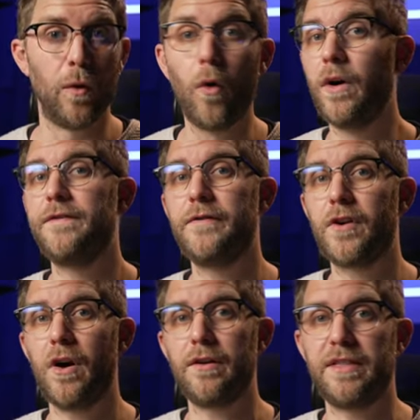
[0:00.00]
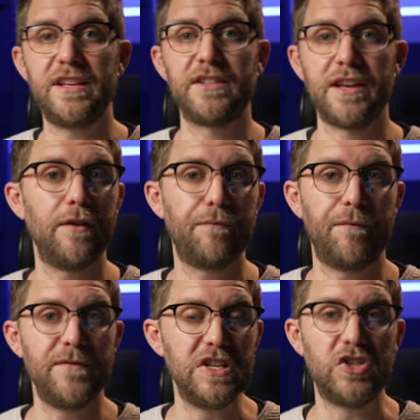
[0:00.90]
Or if you've got things like your,
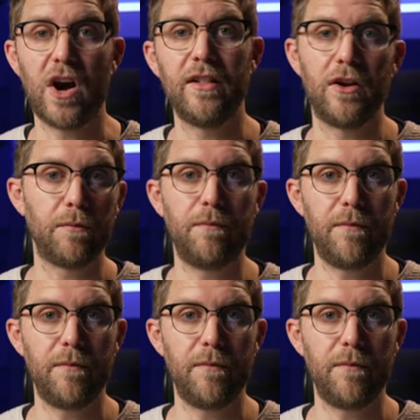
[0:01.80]
your dialogue